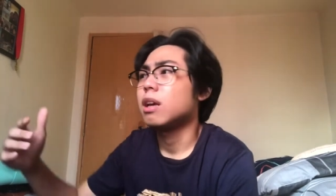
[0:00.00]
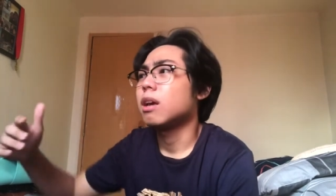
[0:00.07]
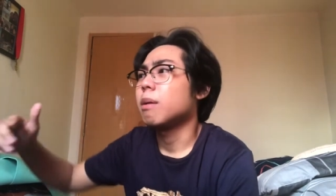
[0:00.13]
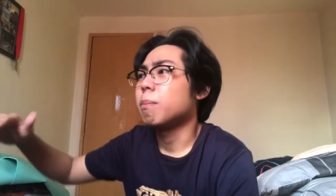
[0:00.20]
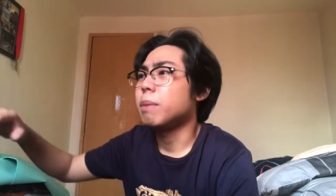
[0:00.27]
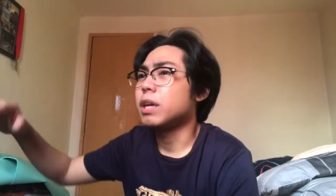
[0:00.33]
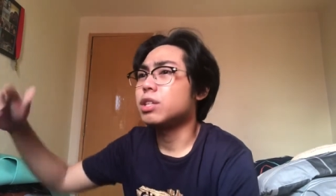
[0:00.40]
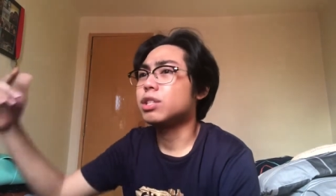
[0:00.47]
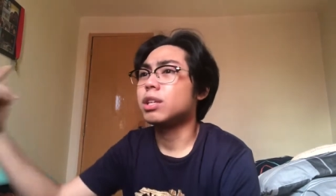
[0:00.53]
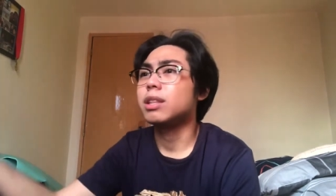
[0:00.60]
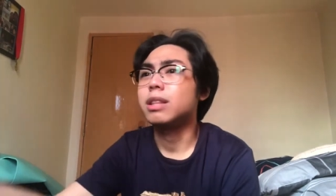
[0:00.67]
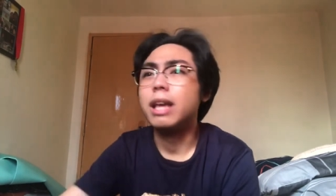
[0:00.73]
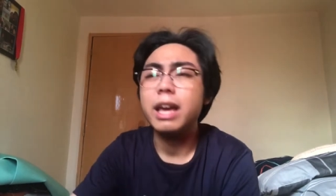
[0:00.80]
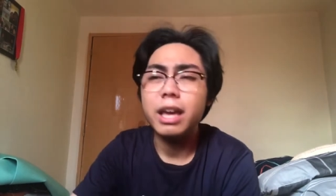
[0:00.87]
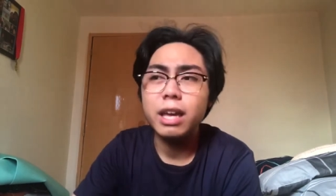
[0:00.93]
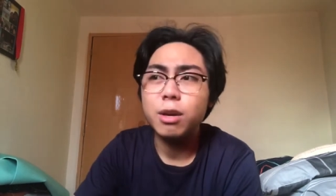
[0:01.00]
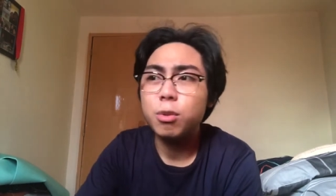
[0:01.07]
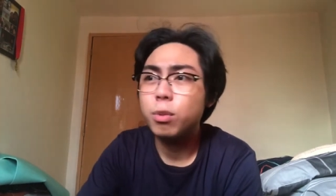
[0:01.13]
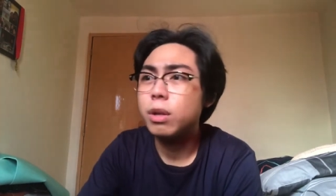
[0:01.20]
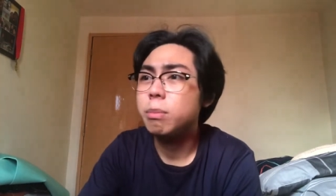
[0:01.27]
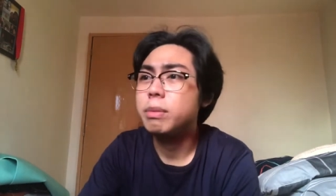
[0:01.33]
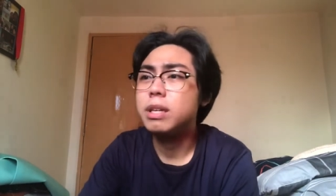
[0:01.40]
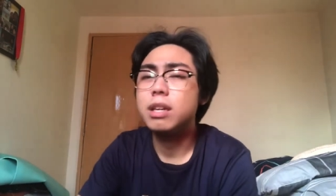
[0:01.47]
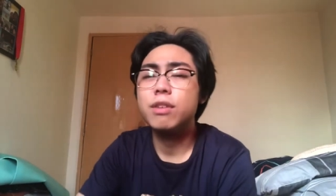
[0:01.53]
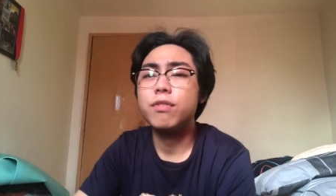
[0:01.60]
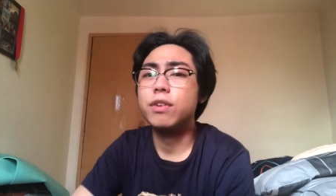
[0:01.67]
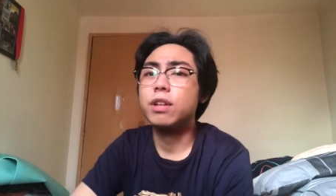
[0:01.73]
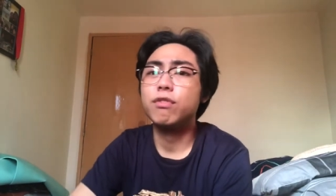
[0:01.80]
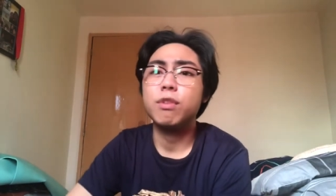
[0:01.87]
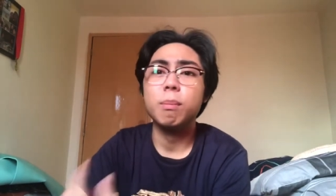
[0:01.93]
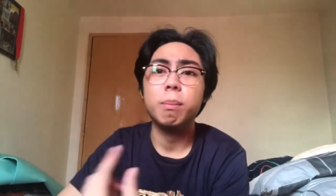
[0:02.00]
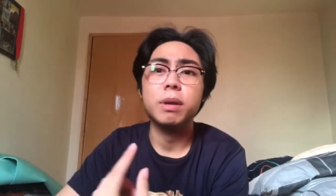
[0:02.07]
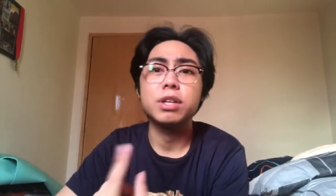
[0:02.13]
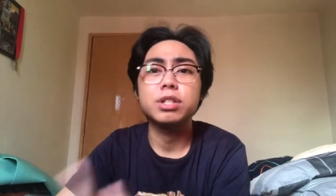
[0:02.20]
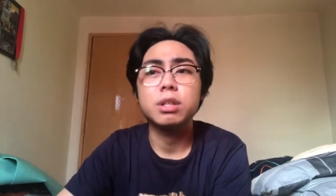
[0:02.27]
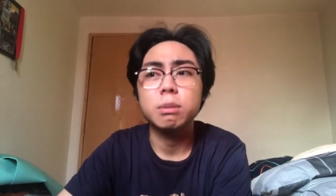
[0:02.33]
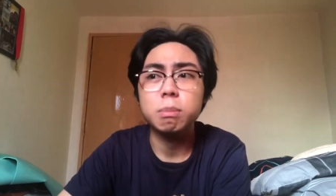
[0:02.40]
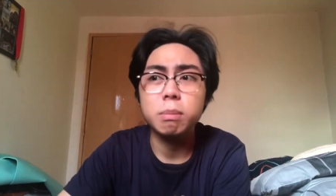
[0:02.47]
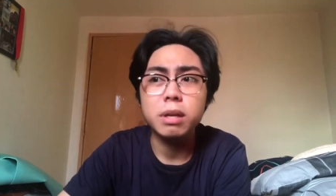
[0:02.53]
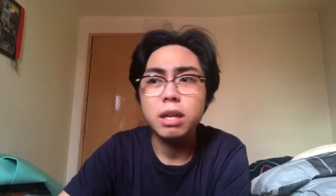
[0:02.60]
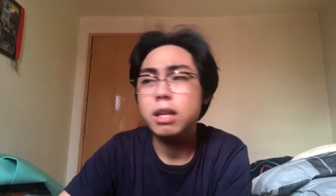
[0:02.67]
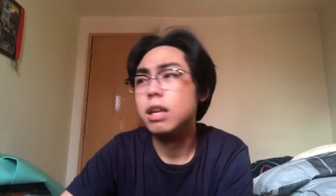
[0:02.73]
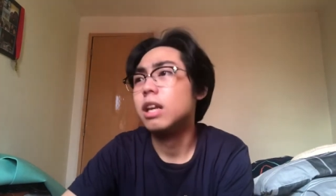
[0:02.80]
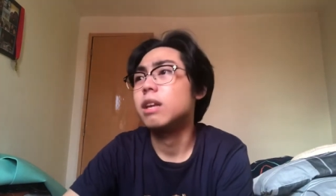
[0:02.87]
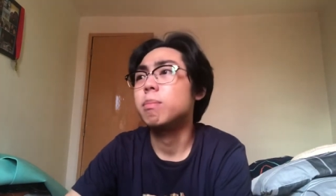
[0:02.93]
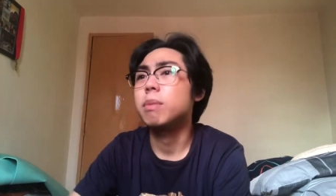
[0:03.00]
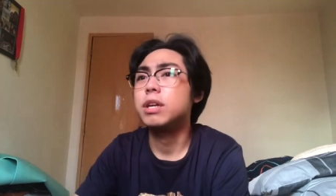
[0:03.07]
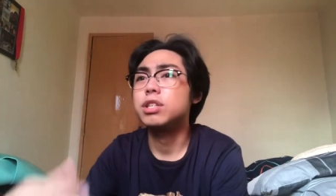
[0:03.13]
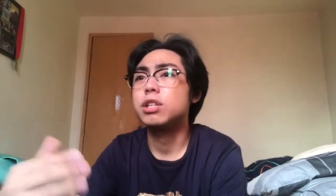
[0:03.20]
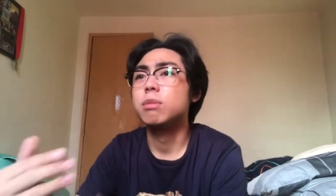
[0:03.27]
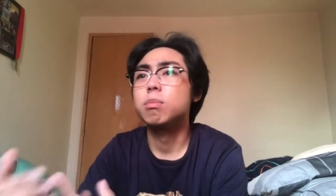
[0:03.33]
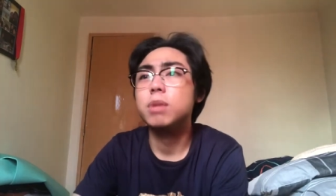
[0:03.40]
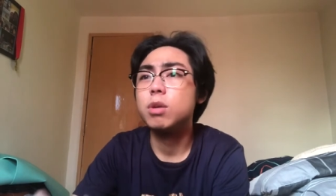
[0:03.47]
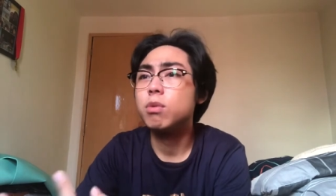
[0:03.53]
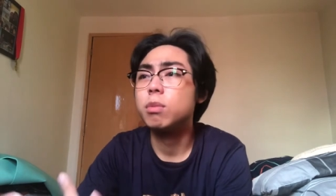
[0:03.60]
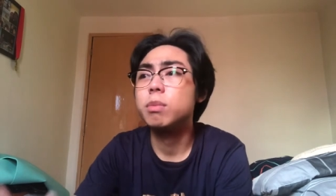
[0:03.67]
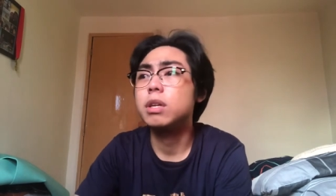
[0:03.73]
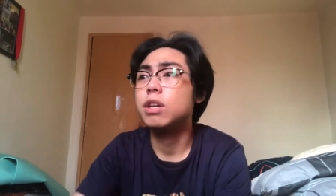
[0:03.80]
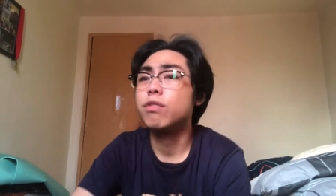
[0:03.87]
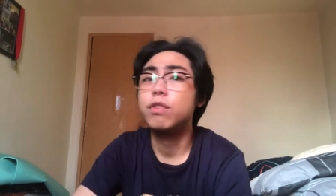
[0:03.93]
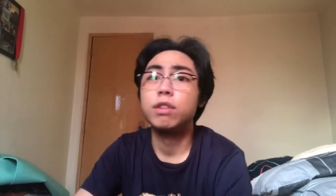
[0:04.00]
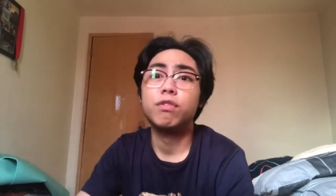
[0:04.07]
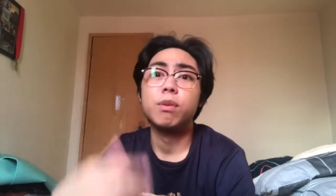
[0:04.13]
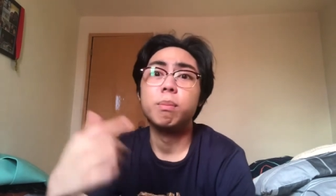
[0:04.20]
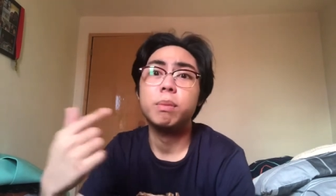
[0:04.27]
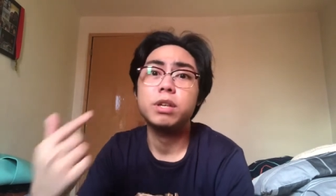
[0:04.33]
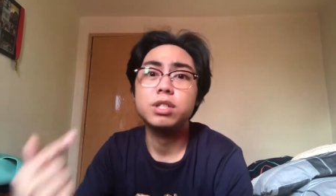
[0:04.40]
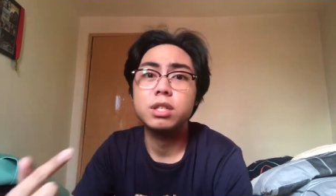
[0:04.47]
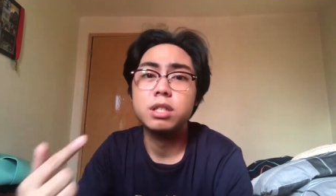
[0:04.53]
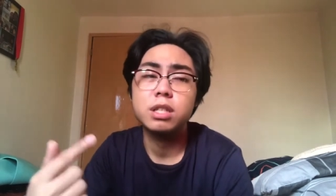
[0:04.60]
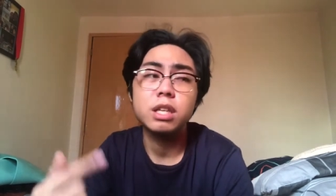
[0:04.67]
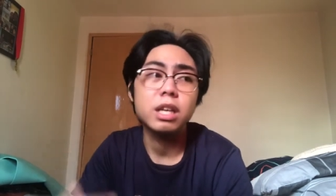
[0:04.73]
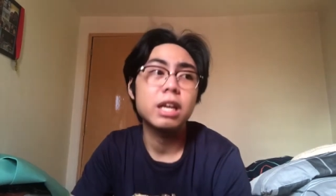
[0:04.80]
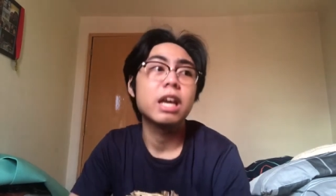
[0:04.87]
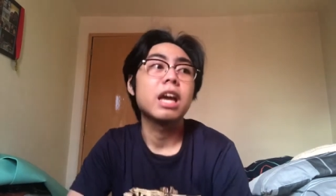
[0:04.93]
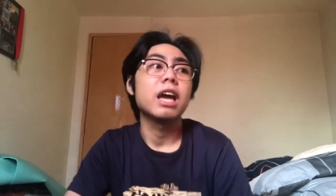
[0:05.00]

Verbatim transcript: patient A will be different from patient B, and patient B will be different from patient C.